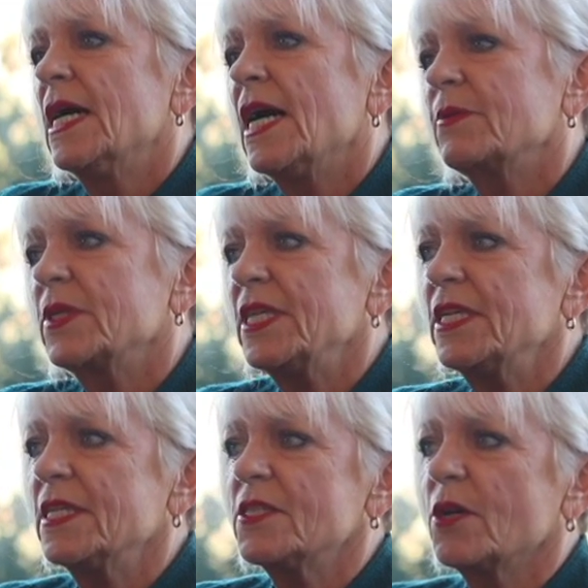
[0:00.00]
I'm
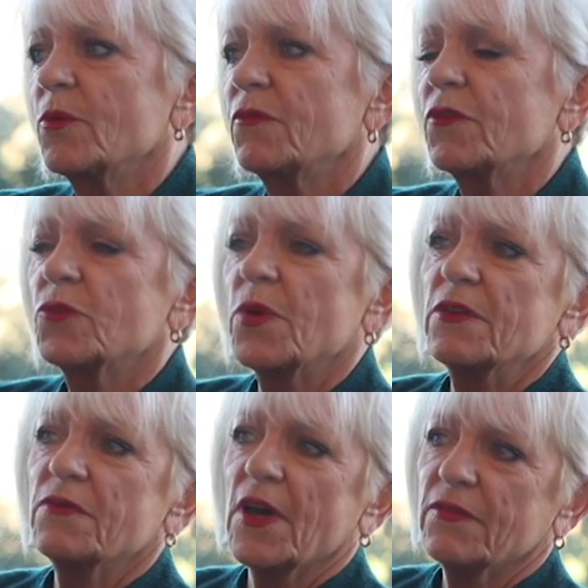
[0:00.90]
clean and sober for
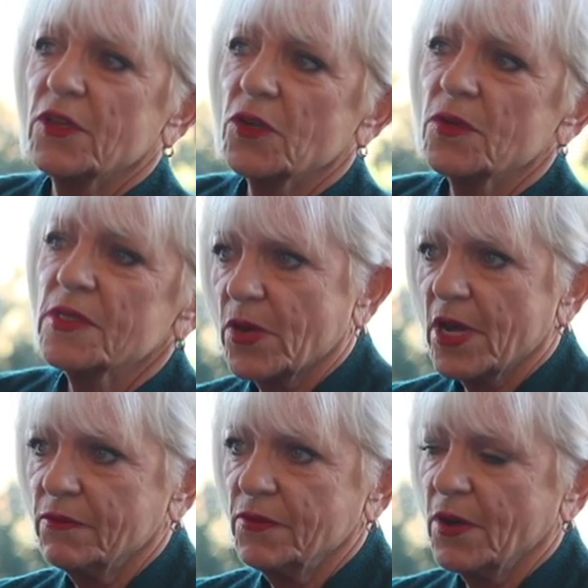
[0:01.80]
25 years. When
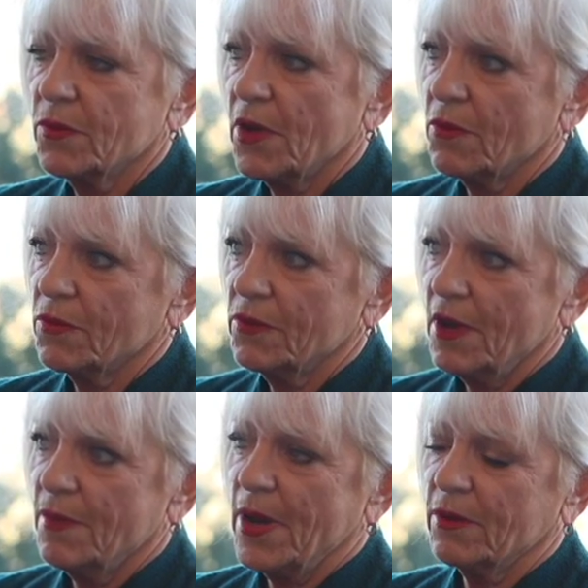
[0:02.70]
I found out
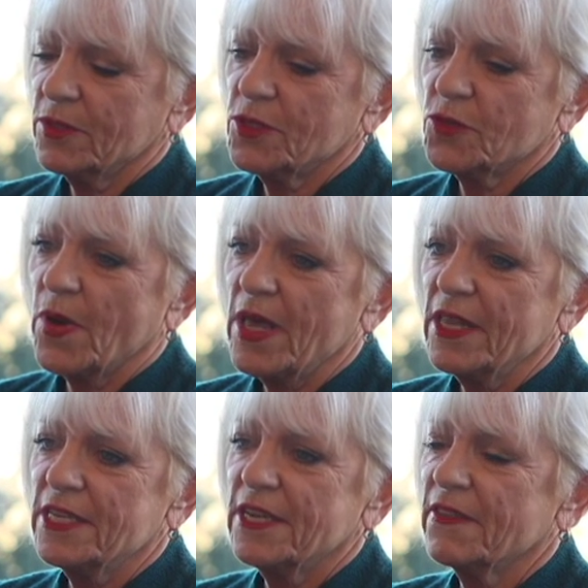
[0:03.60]
about Sue
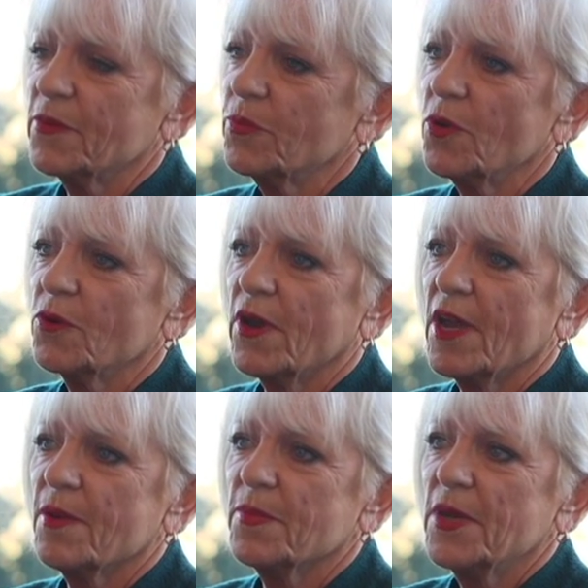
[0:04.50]
Ellen and the
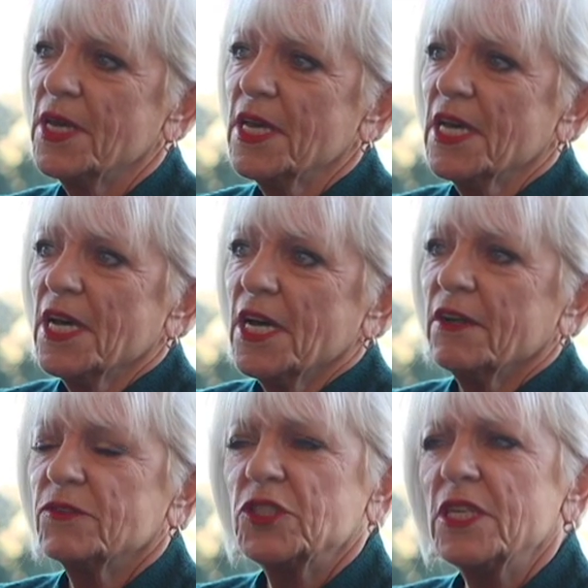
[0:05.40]
program
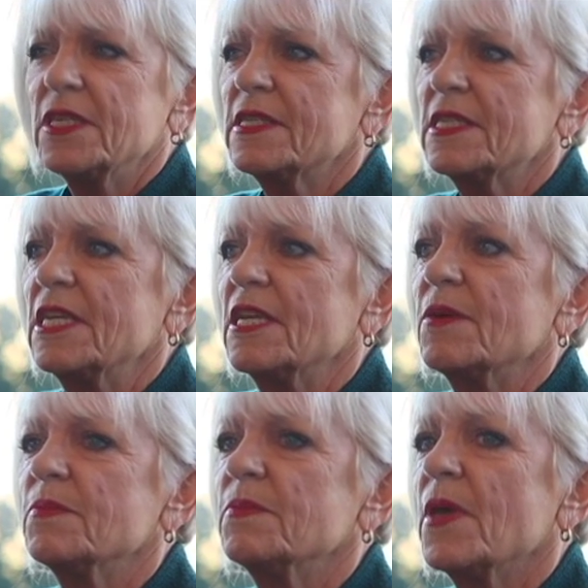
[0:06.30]
of Gina's
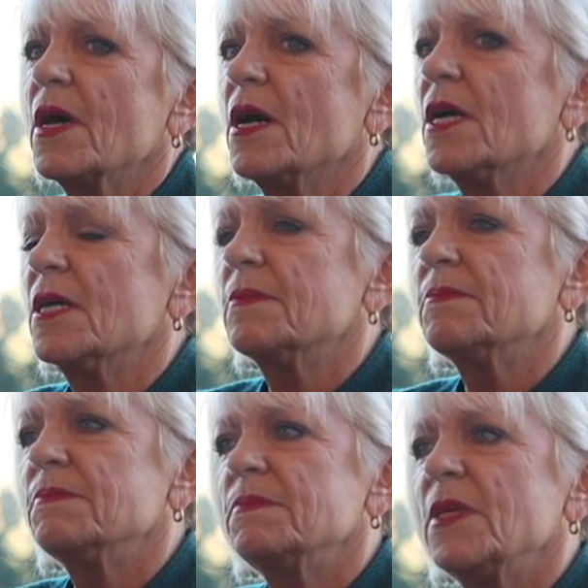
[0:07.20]
team,
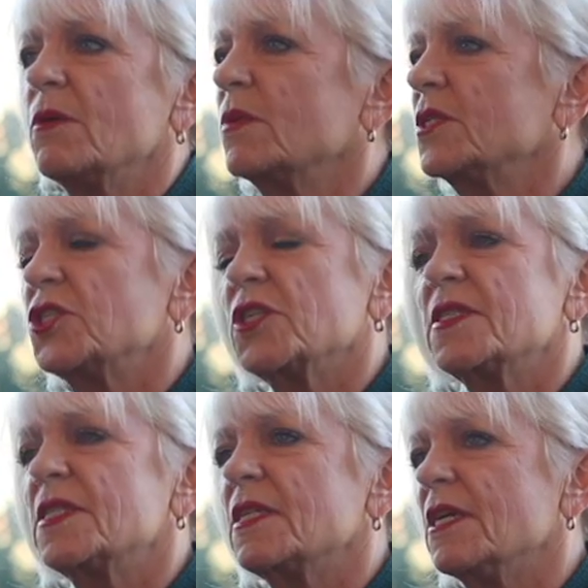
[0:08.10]
it was
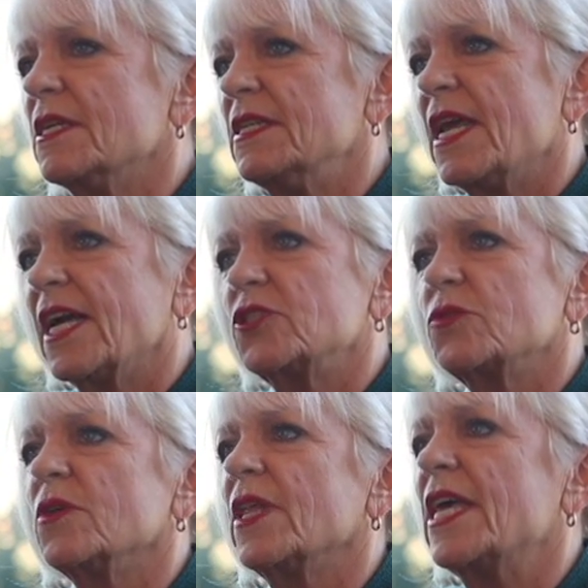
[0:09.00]
just a
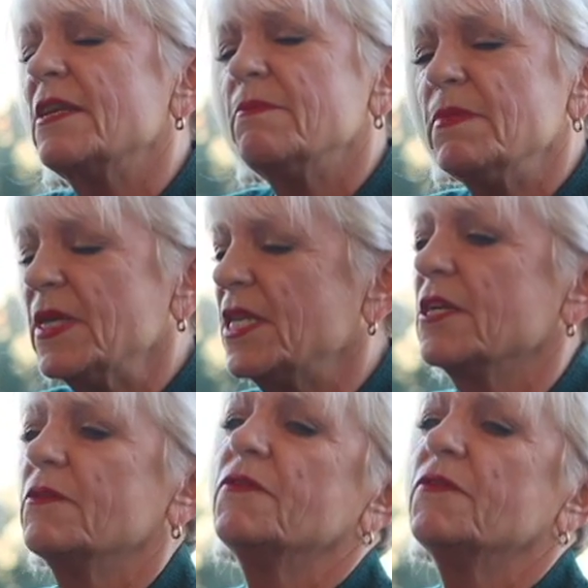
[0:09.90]
natural and immediate